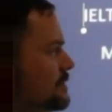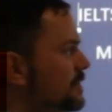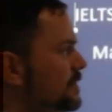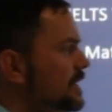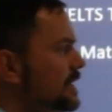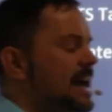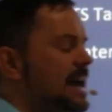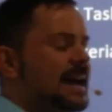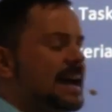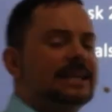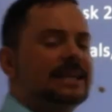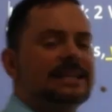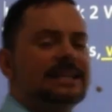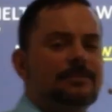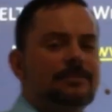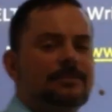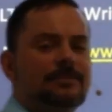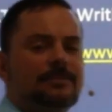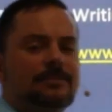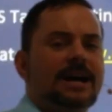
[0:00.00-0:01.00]
academic
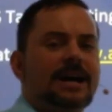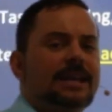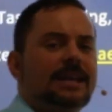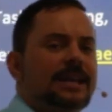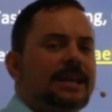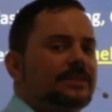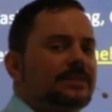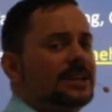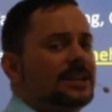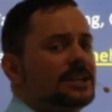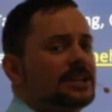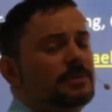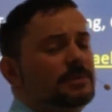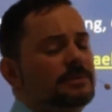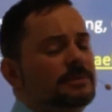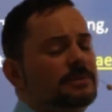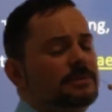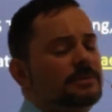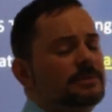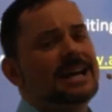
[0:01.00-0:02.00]
IELTS, but for
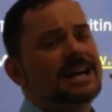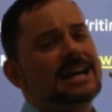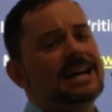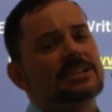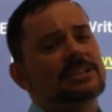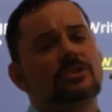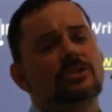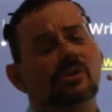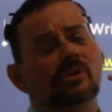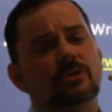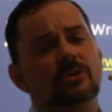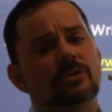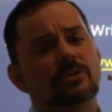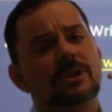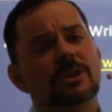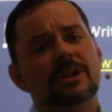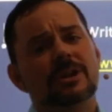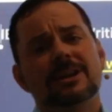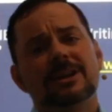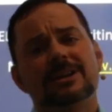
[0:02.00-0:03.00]
task two,
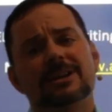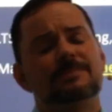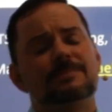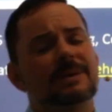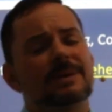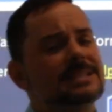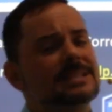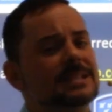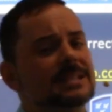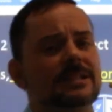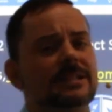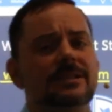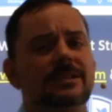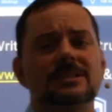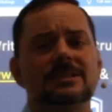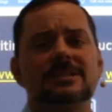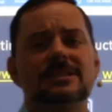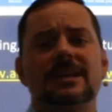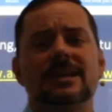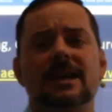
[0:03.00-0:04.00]
it's basically the
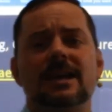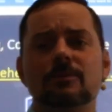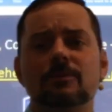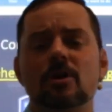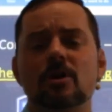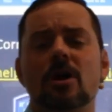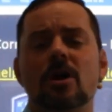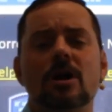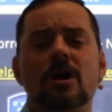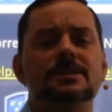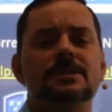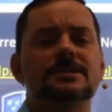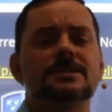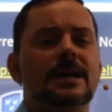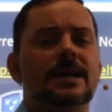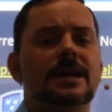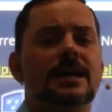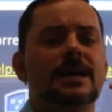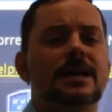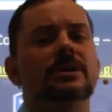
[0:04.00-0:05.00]
same
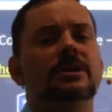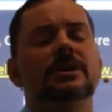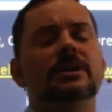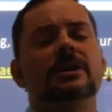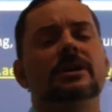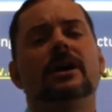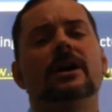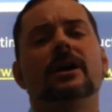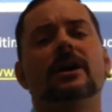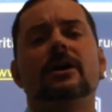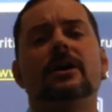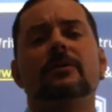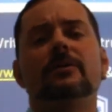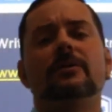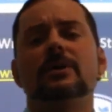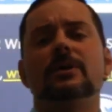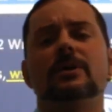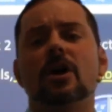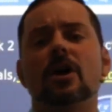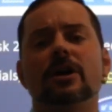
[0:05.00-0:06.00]
concept
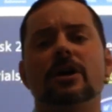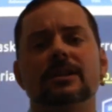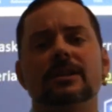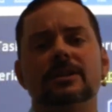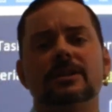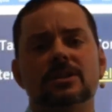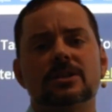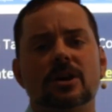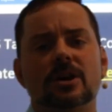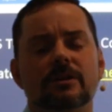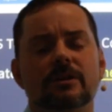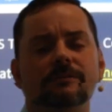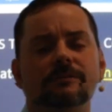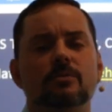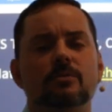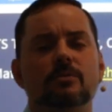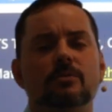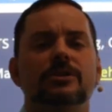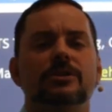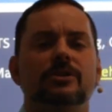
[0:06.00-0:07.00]
regardless of
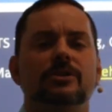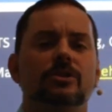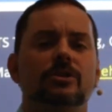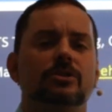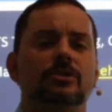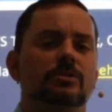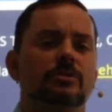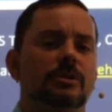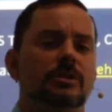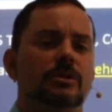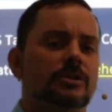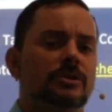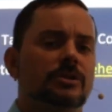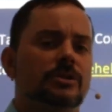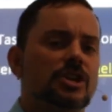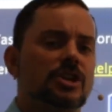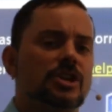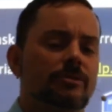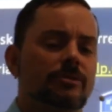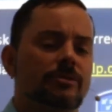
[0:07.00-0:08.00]
whether you're doing the
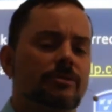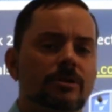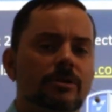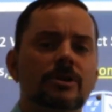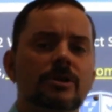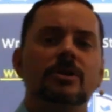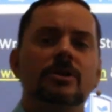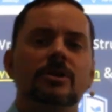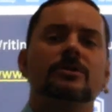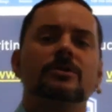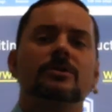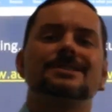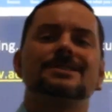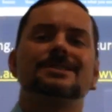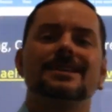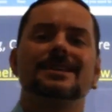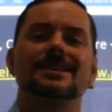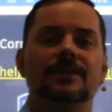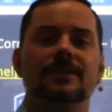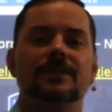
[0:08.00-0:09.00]
general or sitting
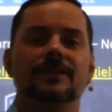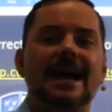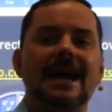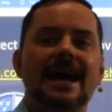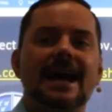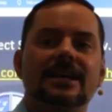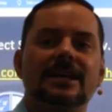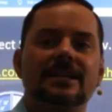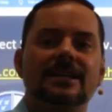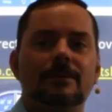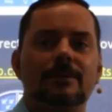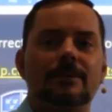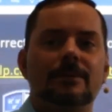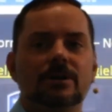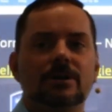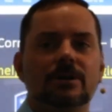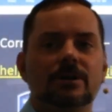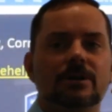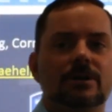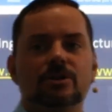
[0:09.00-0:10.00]
the academic
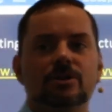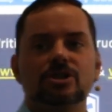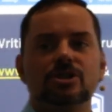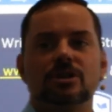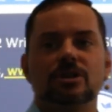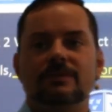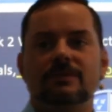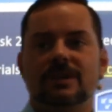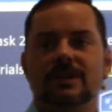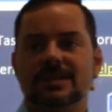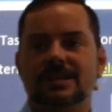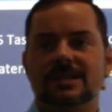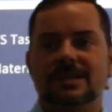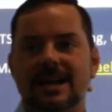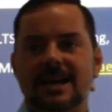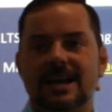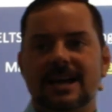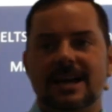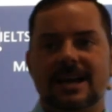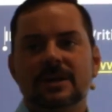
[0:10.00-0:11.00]
version of the exam.
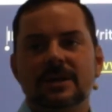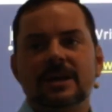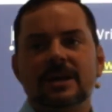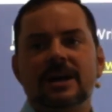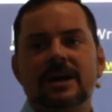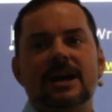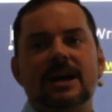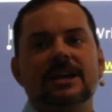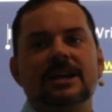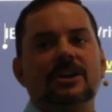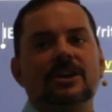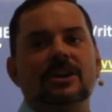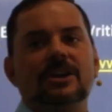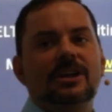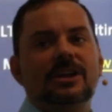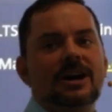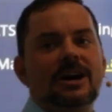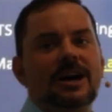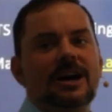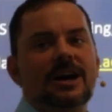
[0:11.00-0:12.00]
Hi, Carolina.
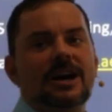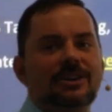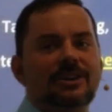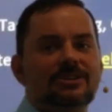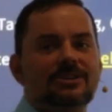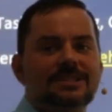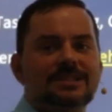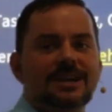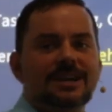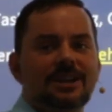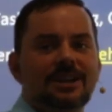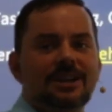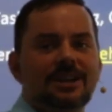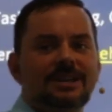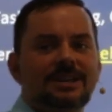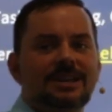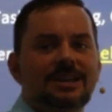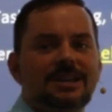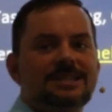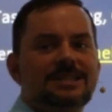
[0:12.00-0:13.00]
Hi, Yersal. I'm
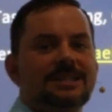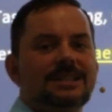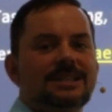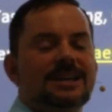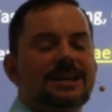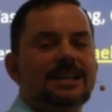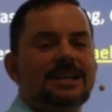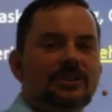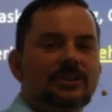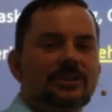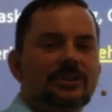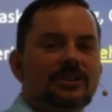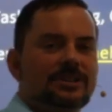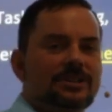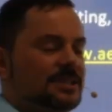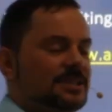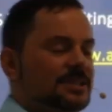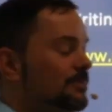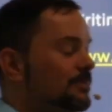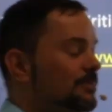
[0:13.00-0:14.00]
Kisi. Danielle, good to see
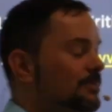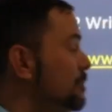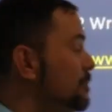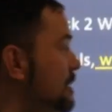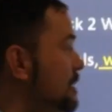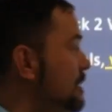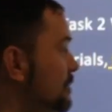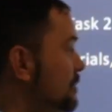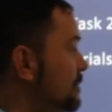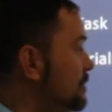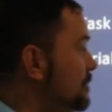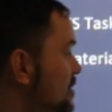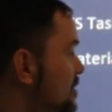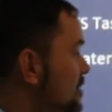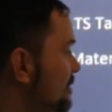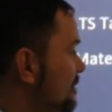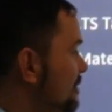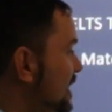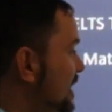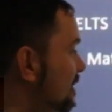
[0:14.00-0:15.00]
more members hopping
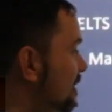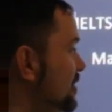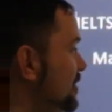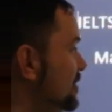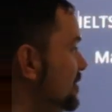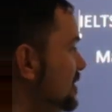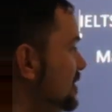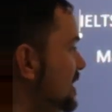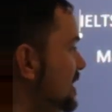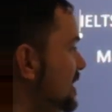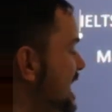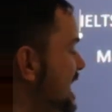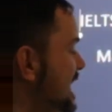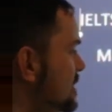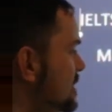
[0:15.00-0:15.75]
in on the class.